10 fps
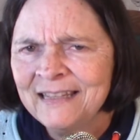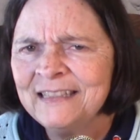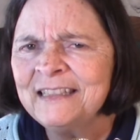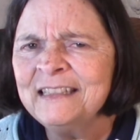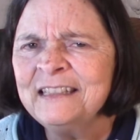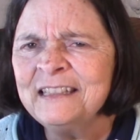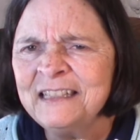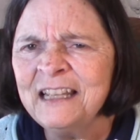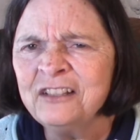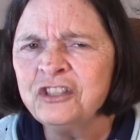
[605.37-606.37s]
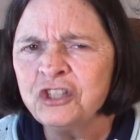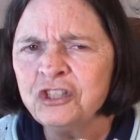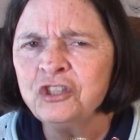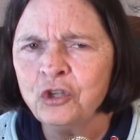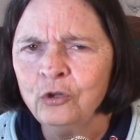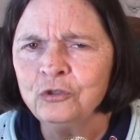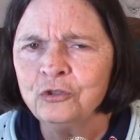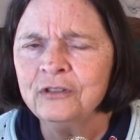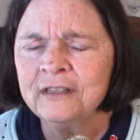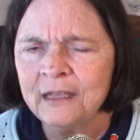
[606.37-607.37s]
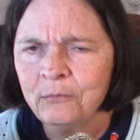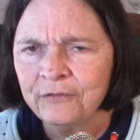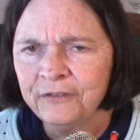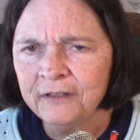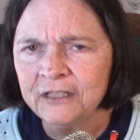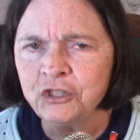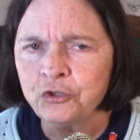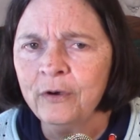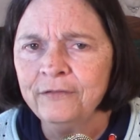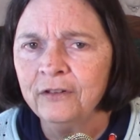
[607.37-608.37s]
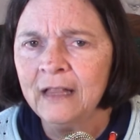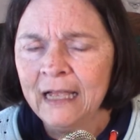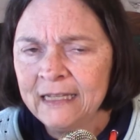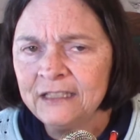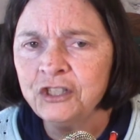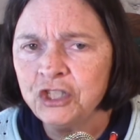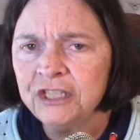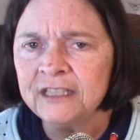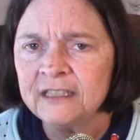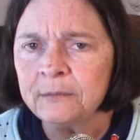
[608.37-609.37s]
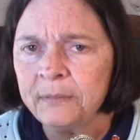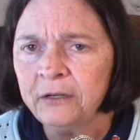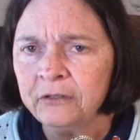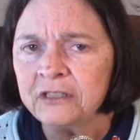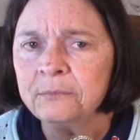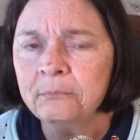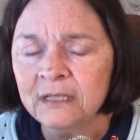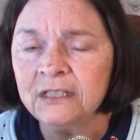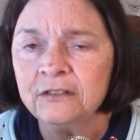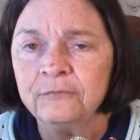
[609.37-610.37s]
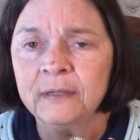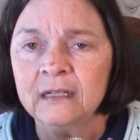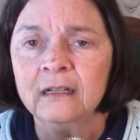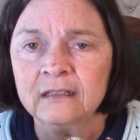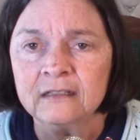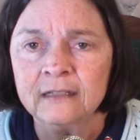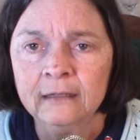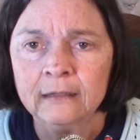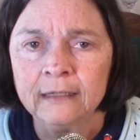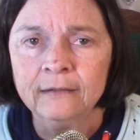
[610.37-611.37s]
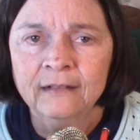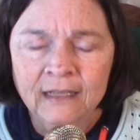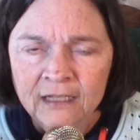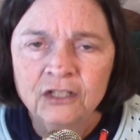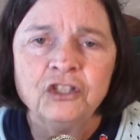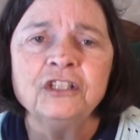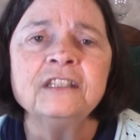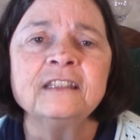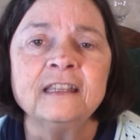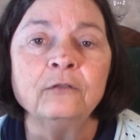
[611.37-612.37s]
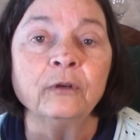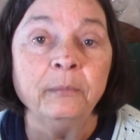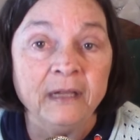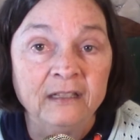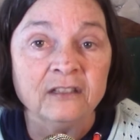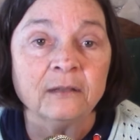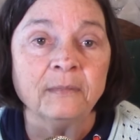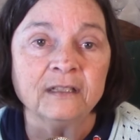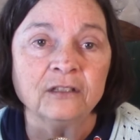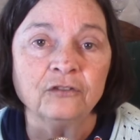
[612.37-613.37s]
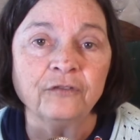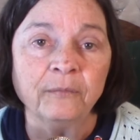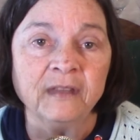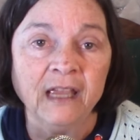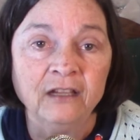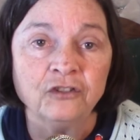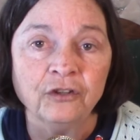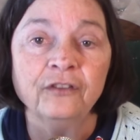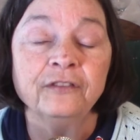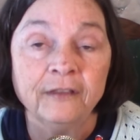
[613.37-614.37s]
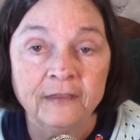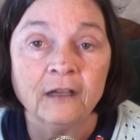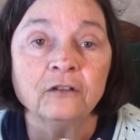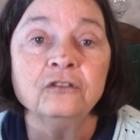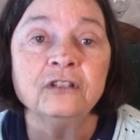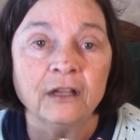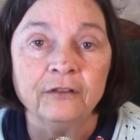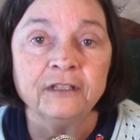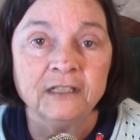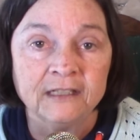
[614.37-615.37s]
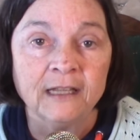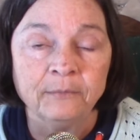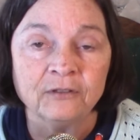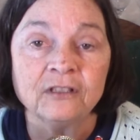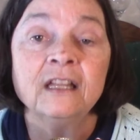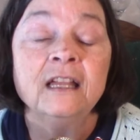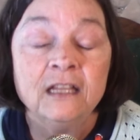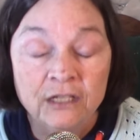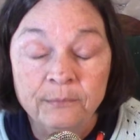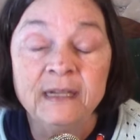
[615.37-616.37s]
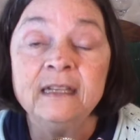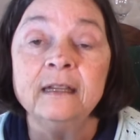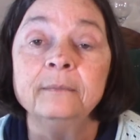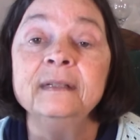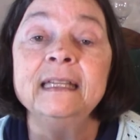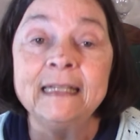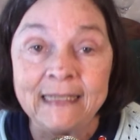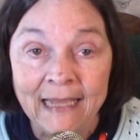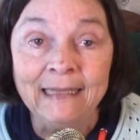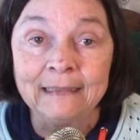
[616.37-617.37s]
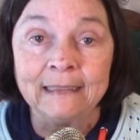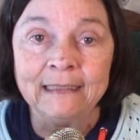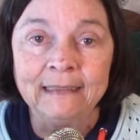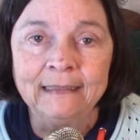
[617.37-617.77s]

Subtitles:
Since the text just told you that they were feeling joyful, I guess Jesus' appearance must have been unsettling. Jesus then repeats the message from the angel that they are to tell the disciples to meet him in Galilee.